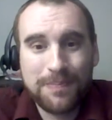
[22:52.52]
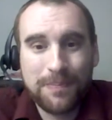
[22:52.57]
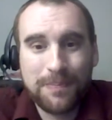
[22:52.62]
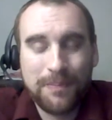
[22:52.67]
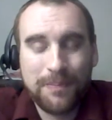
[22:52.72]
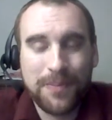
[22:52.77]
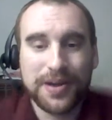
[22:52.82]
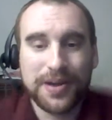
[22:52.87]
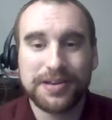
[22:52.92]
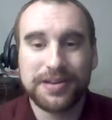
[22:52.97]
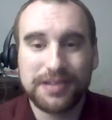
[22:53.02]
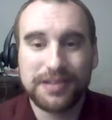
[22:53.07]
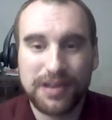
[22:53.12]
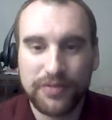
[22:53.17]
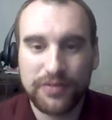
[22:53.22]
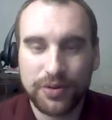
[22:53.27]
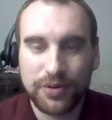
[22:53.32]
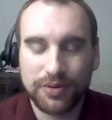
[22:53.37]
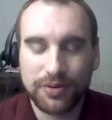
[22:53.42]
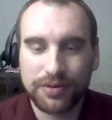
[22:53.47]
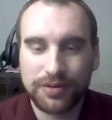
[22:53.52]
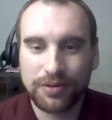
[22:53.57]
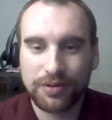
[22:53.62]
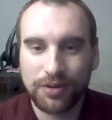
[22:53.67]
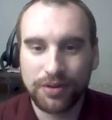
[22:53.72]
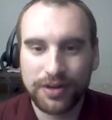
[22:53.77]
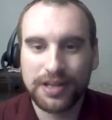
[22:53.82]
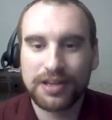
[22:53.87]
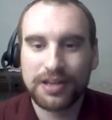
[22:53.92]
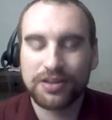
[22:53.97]
But if you were
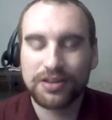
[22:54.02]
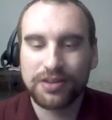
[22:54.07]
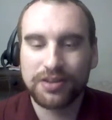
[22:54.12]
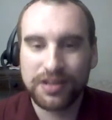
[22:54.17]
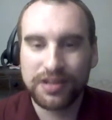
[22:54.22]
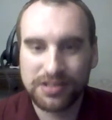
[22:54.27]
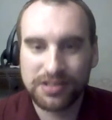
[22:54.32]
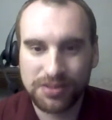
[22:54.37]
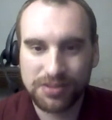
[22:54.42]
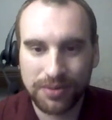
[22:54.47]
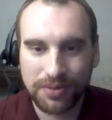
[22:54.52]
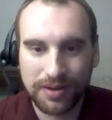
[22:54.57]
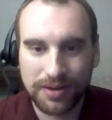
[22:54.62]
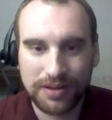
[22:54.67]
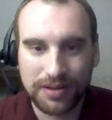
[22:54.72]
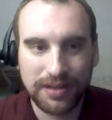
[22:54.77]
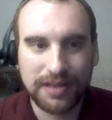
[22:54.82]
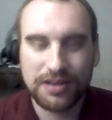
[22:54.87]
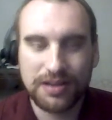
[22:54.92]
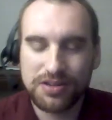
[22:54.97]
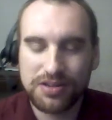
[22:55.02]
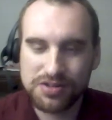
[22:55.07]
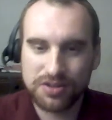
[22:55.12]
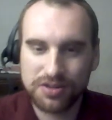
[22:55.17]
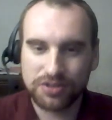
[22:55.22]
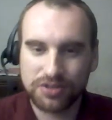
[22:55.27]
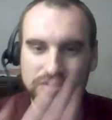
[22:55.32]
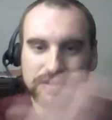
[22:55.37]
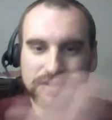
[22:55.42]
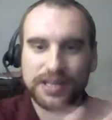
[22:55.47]
learning it historically, you
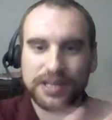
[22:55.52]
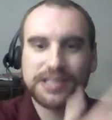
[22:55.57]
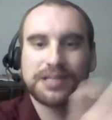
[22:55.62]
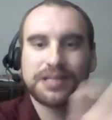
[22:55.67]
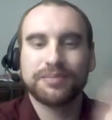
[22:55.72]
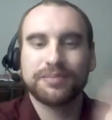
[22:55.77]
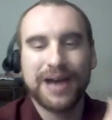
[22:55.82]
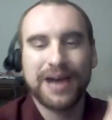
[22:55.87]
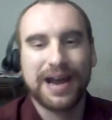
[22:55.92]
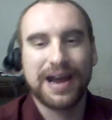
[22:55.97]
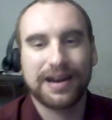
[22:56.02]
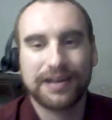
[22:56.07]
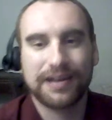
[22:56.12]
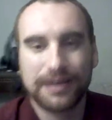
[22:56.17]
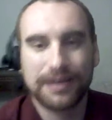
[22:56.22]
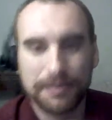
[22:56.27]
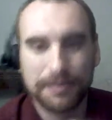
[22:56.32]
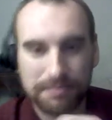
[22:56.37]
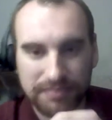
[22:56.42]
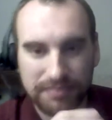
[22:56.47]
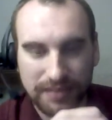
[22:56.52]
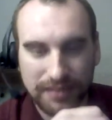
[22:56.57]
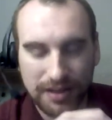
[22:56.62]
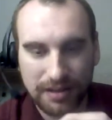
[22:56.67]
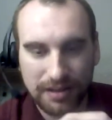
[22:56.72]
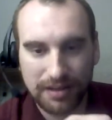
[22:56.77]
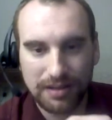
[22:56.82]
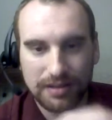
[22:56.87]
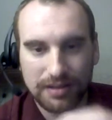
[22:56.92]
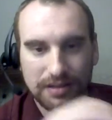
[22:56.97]
could trace it back.
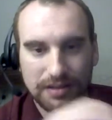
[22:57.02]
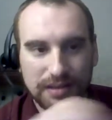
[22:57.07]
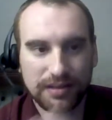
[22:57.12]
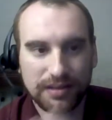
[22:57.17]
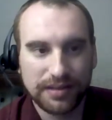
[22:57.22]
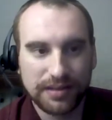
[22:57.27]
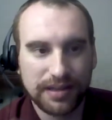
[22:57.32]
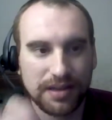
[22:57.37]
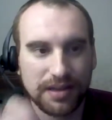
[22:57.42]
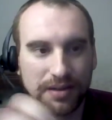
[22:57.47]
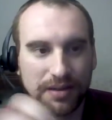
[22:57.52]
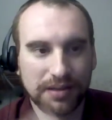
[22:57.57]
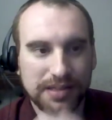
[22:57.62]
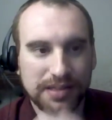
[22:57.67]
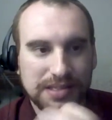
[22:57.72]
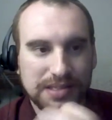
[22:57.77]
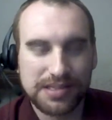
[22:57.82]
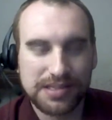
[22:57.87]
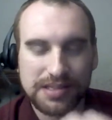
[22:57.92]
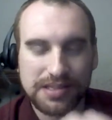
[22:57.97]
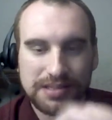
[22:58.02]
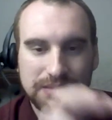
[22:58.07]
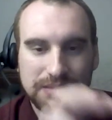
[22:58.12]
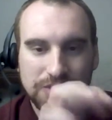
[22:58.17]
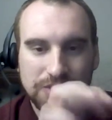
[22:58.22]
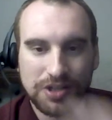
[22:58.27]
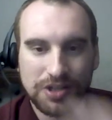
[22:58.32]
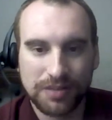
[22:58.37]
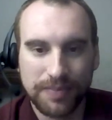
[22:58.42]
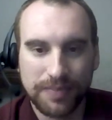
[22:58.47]
Like, oh, let's listen to
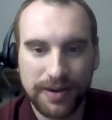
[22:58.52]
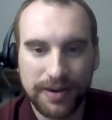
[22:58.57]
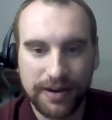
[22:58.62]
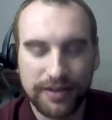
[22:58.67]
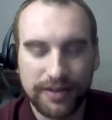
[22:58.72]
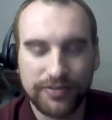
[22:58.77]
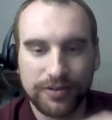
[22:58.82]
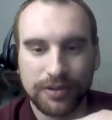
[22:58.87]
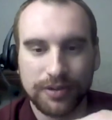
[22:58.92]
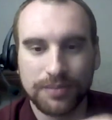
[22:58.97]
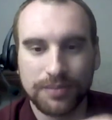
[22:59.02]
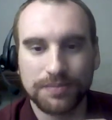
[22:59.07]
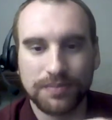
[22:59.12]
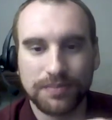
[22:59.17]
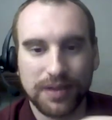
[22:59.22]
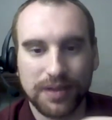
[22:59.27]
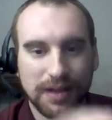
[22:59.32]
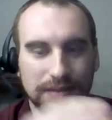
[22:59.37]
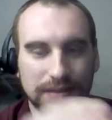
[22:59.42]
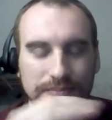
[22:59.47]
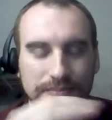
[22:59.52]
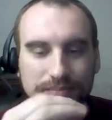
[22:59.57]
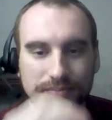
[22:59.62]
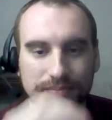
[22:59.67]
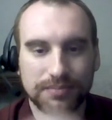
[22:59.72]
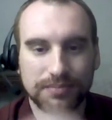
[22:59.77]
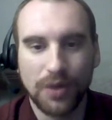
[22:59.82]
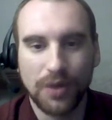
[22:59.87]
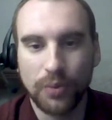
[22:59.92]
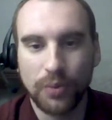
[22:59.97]
Chuck Berry for
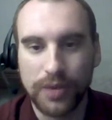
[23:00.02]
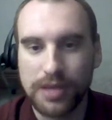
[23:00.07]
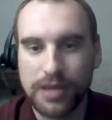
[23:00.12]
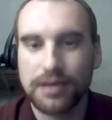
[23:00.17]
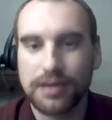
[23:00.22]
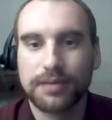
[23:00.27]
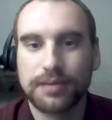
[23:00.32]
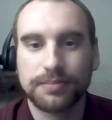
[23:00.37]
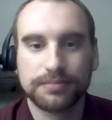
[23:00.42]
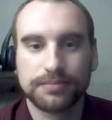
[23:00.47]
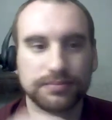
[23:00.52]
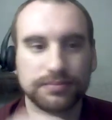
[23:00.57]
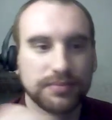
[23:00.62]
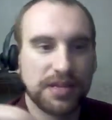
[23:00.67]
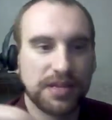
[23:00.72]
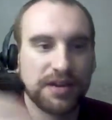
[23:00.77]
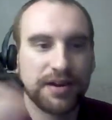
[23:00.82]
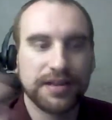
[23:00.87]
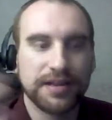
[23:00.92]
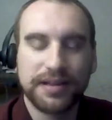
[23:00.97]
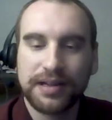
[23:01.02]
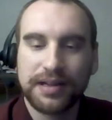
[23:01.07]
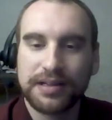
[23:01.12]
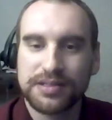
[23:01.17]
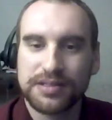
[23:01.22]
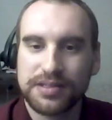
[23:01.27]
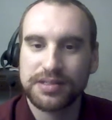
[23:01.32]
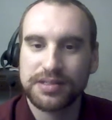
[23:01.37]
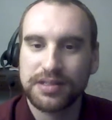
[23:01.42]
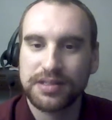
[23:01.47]
a week. All right, now
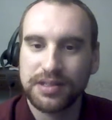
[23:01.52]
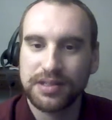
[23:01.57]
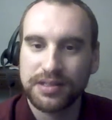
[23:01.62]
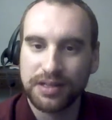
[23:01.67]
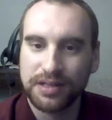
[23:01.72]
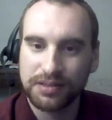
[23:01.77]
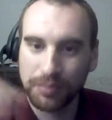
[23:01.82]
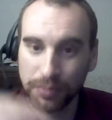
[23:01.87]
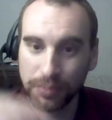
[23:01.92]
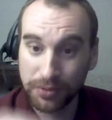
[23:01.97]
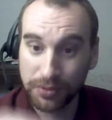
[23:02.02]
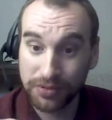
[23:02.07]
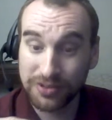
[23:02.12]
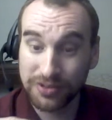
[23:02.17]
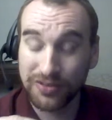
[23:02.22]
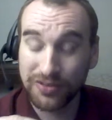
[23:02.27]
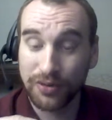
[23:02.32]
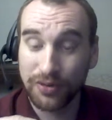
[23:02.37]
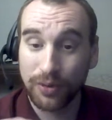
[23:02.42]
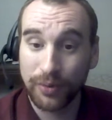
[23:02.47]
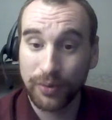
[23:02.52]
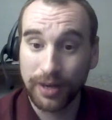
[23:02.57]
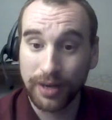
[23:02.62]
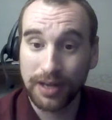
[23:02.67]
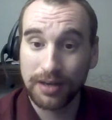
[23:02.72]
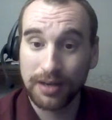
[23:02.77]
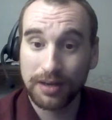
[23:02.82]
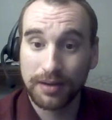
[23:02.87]
let's to Delta Blues for a week.